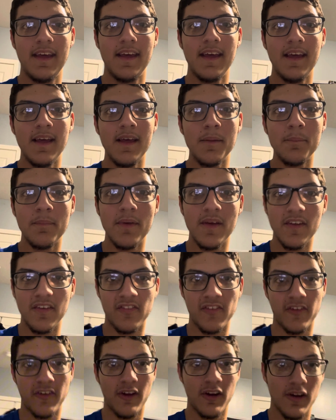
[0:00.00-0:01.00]
And be
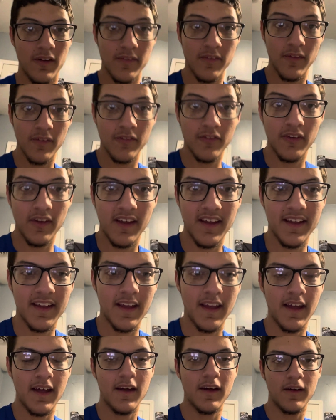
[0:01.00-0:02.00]
sure to check
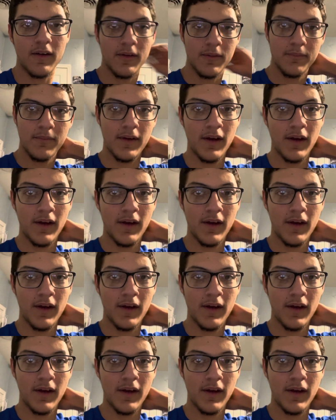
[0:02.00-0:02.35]
out